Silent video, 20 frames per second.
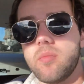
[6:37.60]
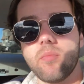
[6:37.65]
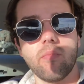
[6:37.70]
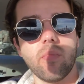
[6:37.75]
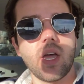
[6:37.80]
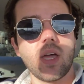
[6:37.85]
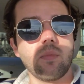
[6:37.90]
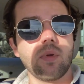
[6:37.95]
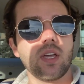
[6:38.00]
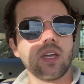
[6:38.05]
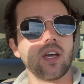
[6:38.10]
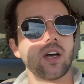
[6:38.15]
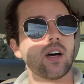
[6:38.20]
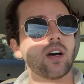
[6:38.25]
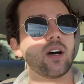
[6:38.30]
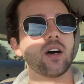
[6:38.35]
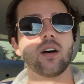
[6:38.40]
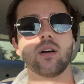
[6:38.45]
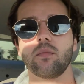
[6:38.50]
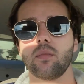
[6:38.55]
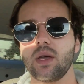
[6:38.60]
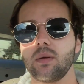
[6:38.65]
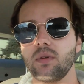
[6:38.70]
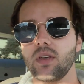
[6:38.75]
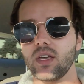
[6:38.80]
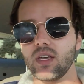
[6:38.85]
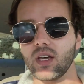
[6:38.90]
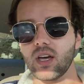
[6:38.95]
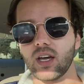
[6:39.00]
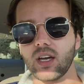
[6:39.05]
maybe, uh,
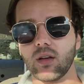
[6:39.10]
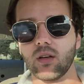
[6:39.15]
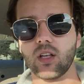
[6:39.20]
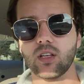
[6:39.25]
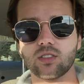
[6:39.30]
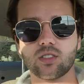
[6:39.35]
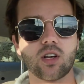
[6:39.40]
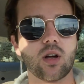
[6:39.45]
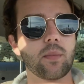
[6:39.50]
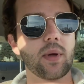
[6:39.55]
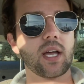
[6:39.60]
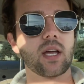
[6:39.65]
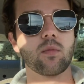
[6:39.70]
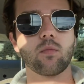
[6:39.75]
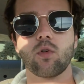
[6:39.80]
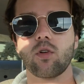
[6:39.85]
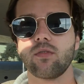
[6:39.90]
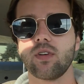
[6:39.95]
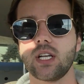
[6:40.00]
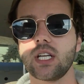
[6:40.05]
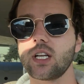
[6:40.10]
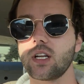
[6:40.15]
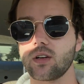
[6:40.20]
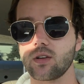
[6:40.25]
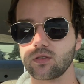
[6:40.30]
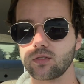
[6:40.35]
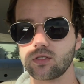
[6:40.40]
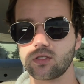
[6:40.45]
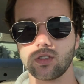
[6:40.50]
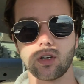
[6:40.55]
maybe I'll start making more
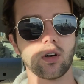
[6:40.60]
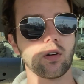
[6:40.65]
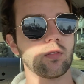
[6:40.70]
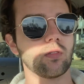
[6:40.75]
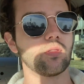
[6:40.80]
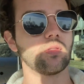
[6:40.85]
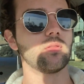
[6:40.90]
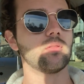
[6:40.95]
videos. So